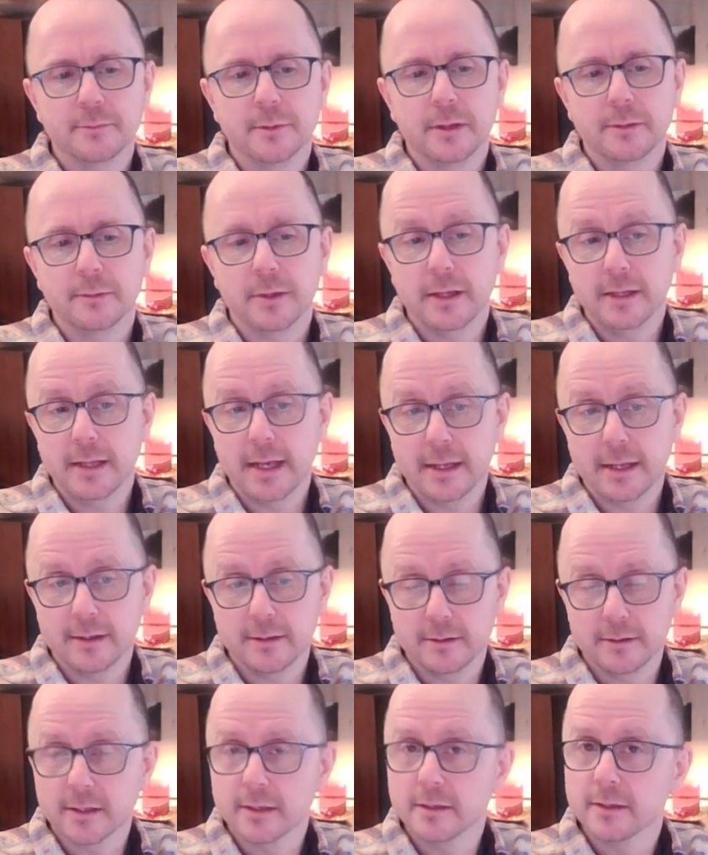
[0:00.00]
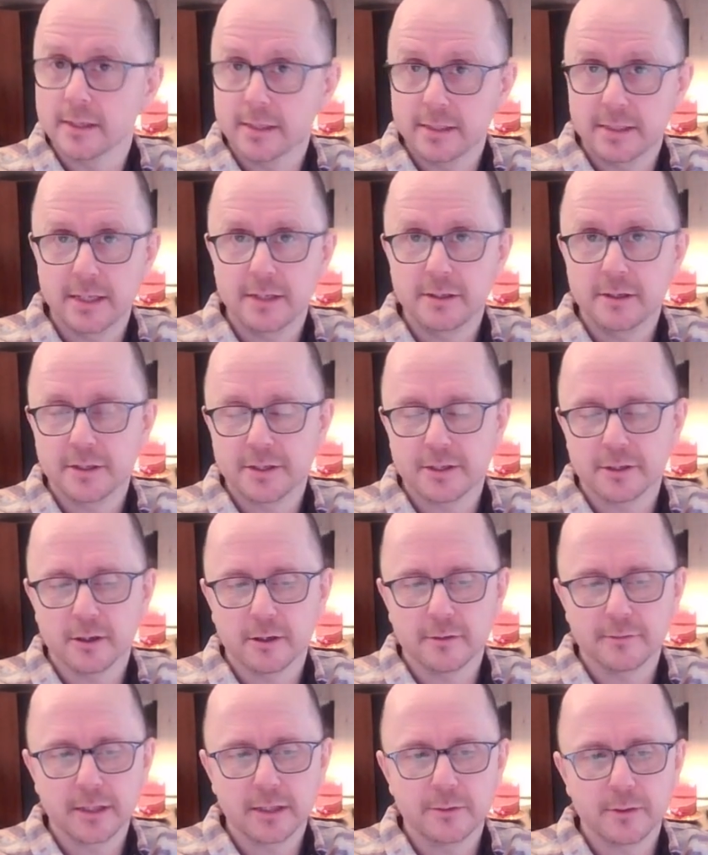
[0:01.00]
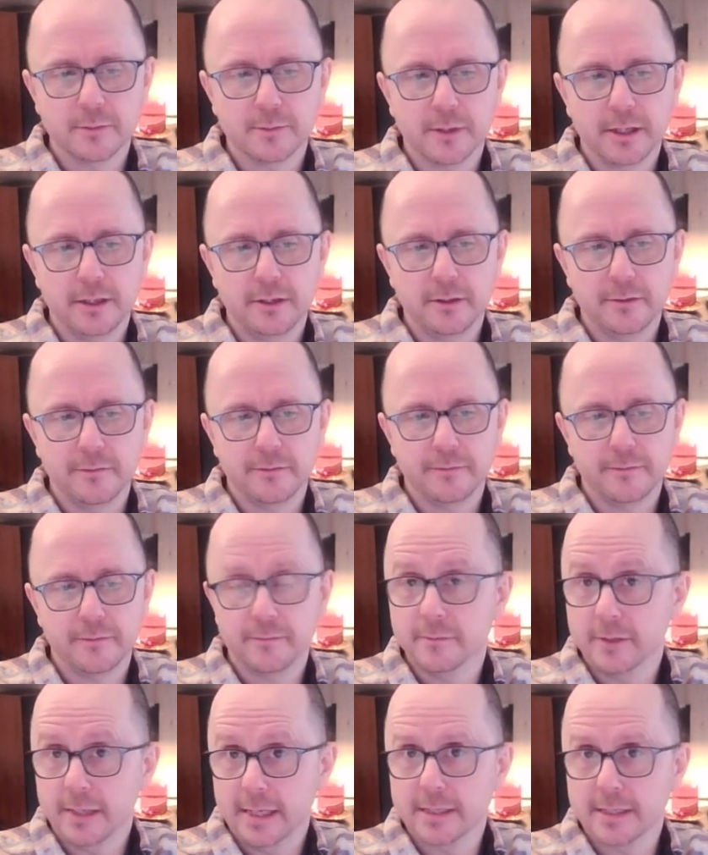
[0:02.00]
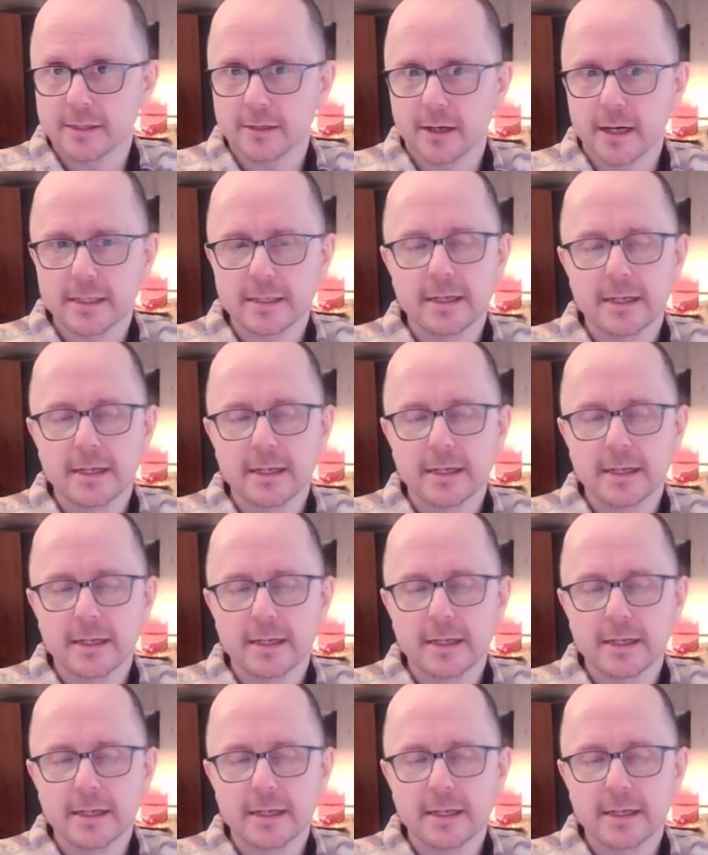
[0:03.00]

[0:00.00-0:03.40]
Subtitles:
and then continued solving with my new insight,